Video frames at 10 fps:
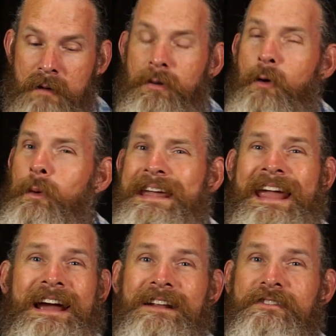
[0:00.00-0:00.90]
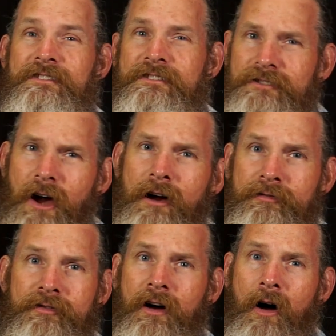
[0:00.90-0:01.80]
But we can't
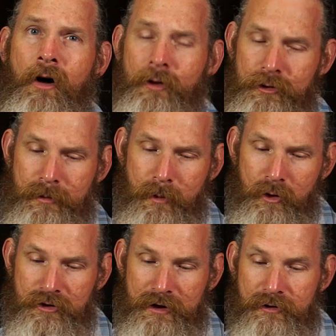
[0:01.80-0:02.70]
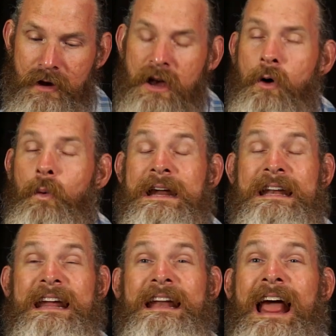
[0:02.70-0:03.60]
stuff all those emotions. We
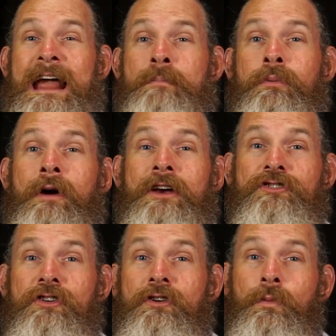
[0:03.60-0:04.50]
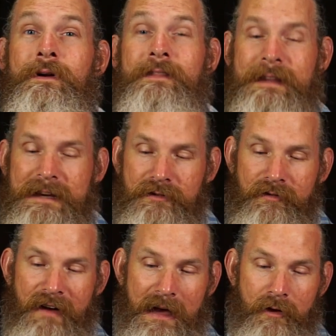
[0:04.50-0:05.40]
need a pressure release
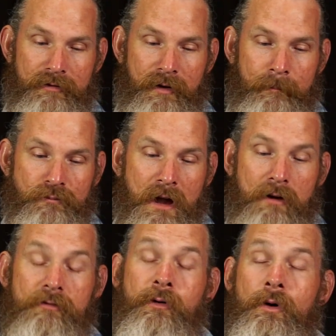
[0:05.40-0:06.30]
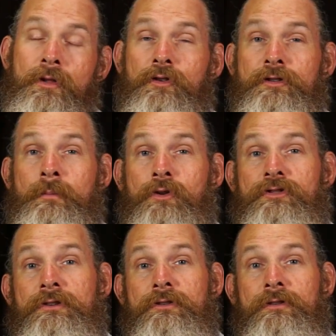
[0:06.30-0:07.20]
valve for those
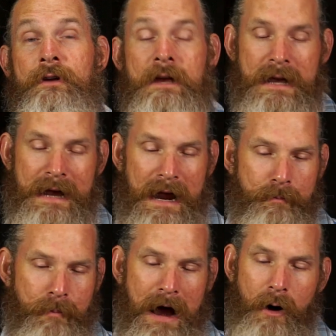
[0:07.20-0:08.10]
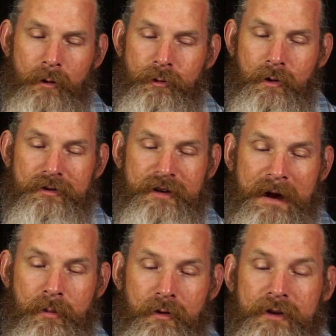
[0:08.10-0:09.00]
emotions. A powerful
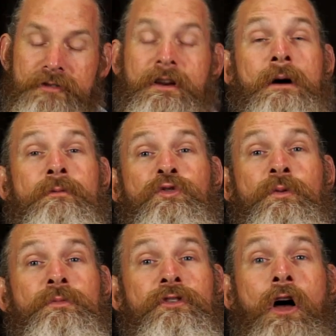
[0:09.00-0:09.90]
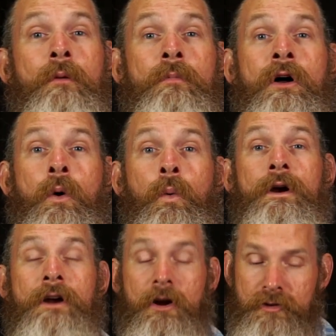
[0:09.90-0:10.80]
example of this comes from Psalm
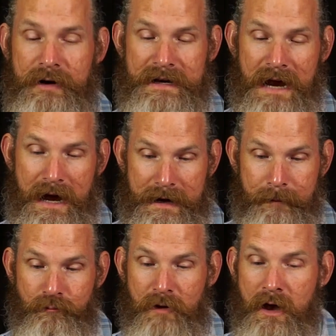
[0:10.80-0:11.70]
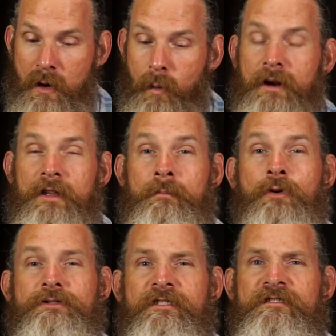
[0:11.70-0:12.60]
109, one of the
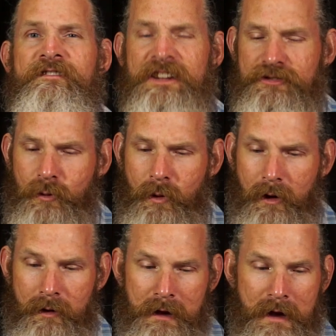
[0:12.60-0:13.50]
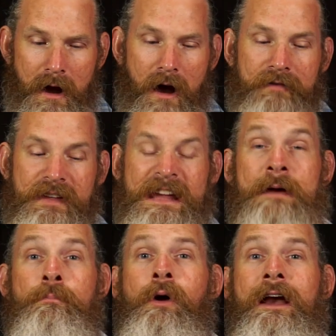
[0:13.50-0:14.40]
most visceral of the
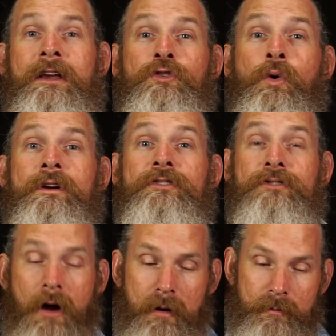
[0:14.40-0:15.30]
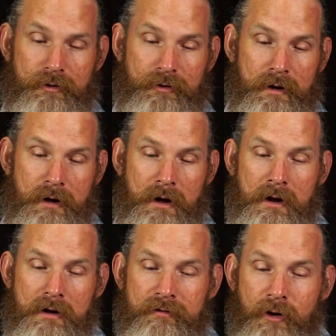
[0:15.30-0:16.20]
imprecatory psalms.
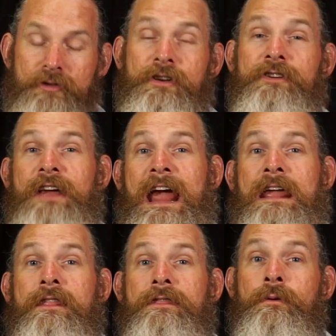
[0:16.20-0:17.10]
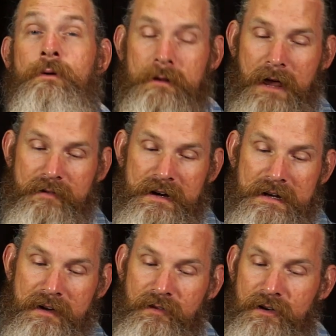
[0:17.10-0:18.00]
Verses 8 through
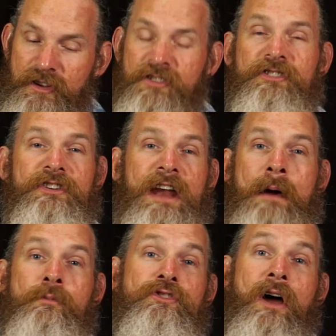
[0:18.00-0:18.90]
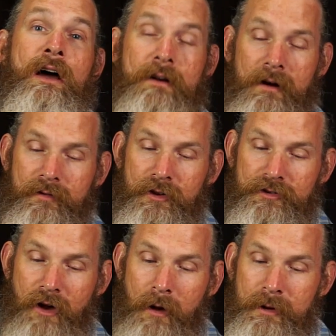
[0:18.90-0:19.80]
11 give us a snapshot of the
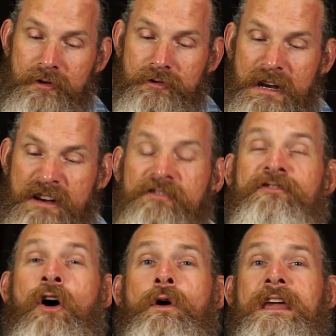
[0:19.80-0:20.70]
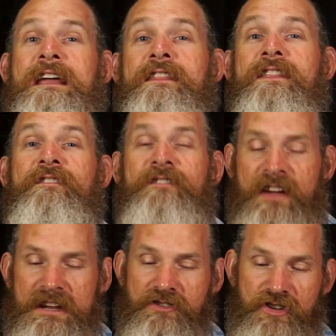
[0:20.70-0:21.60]
psalmist invoking the
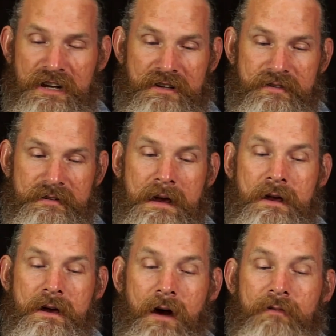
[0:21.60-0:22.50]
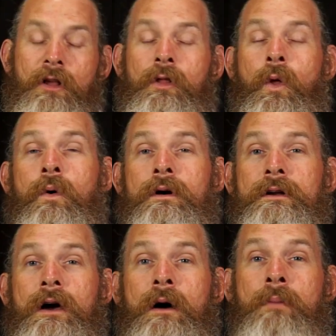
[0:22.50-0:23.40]
vengeance of the
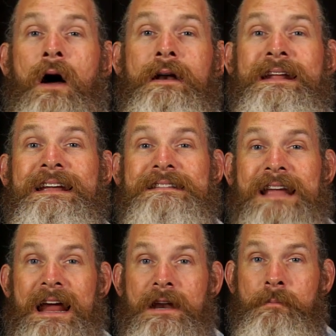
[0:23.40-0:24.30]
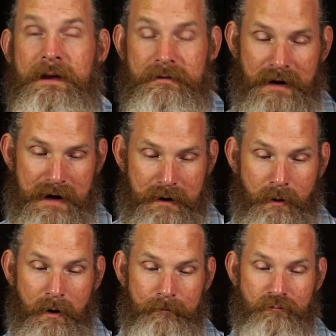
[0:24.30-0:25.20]
Lord upon his enemies. And I
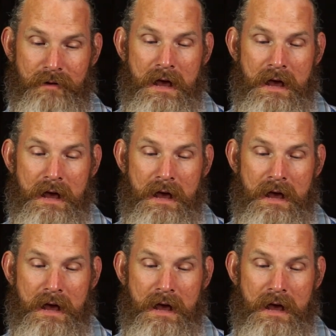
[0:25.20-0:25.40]
quote,